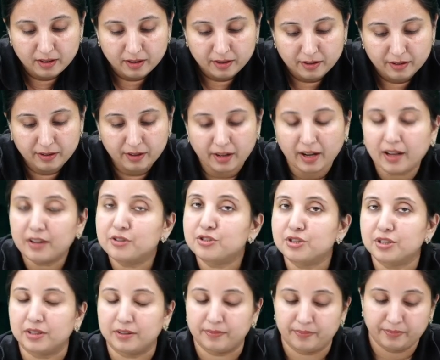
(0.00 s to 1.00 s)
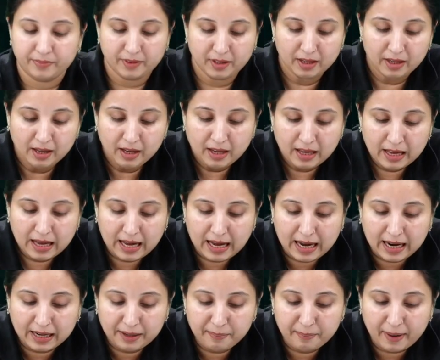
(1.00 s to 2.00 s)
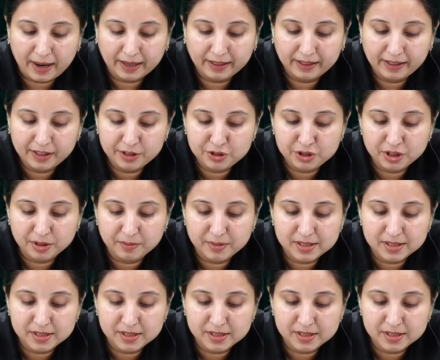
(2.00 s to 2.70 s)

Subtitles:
reduction, and magnesium